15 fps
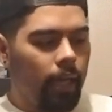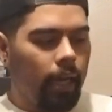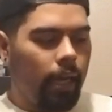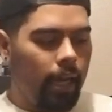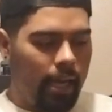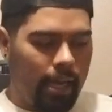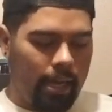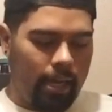
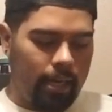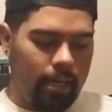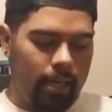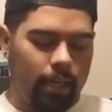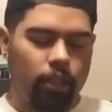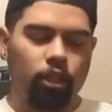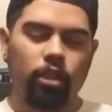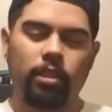and
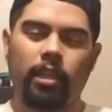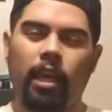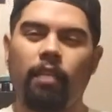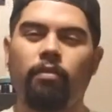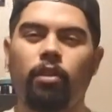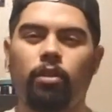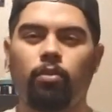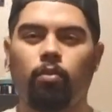it just
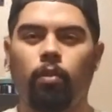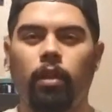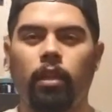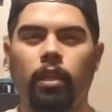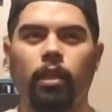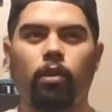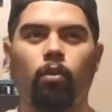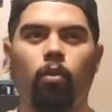gave this
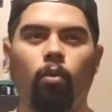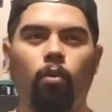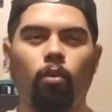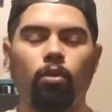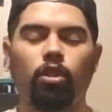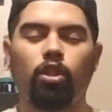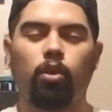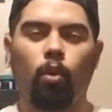really
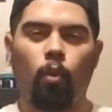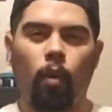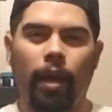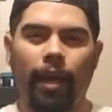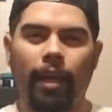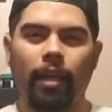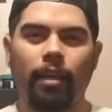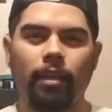cool
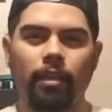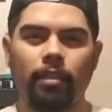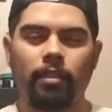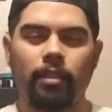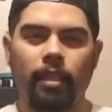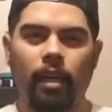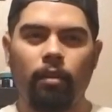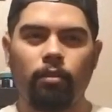twang
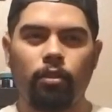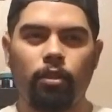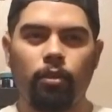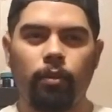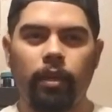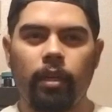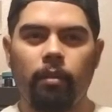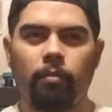sound
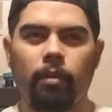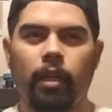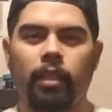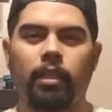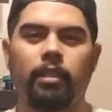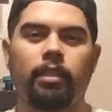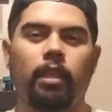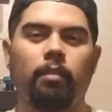to it, but
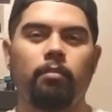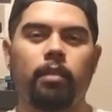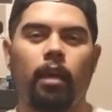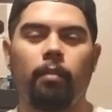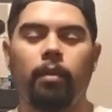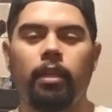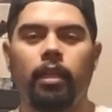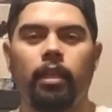at the same
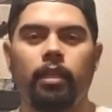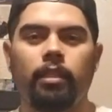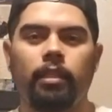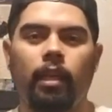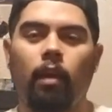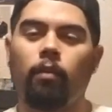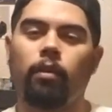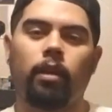time it didn't
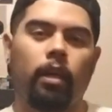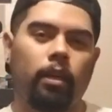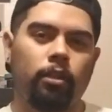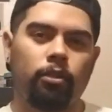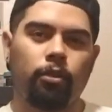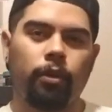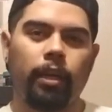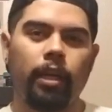sound
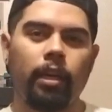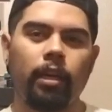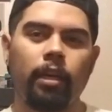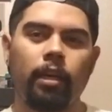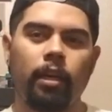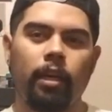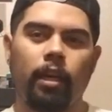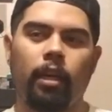country.
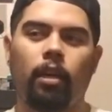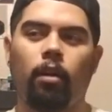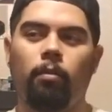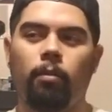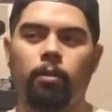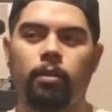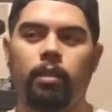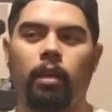It
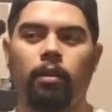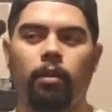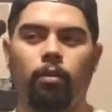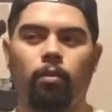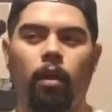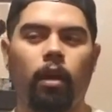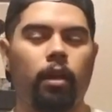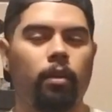almost sounded
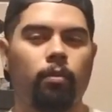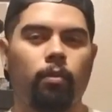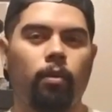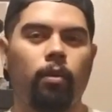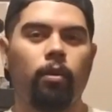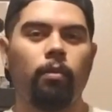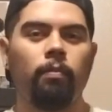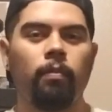rock and
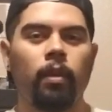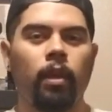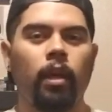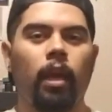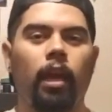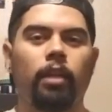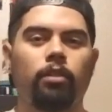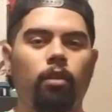roll.
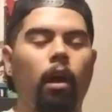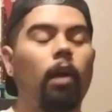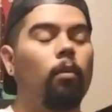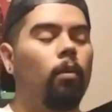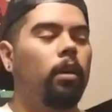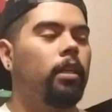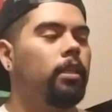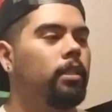And so I
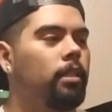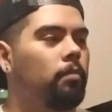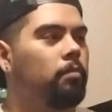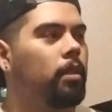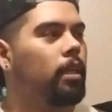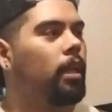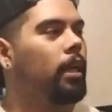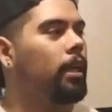wanted
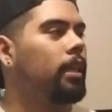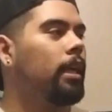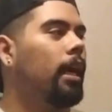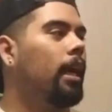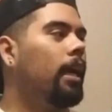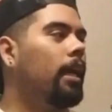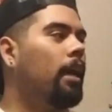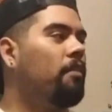something like
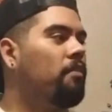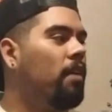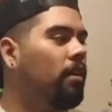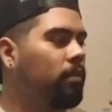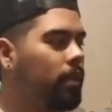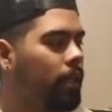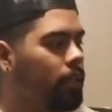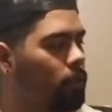that, and I
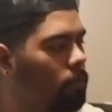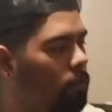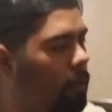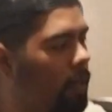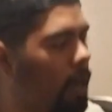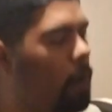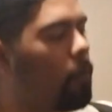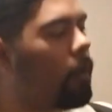found this
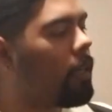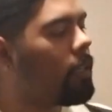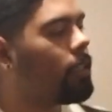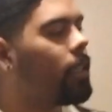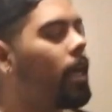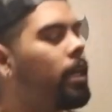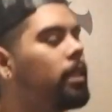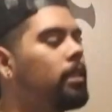one. I want to
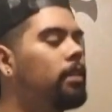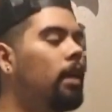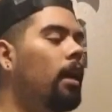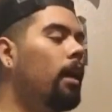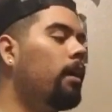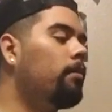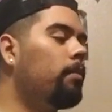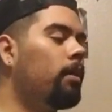say at the
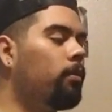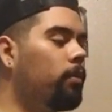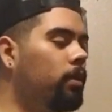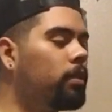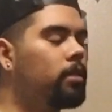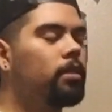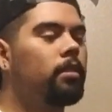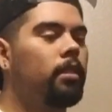time it
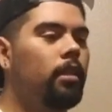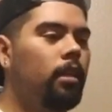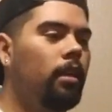was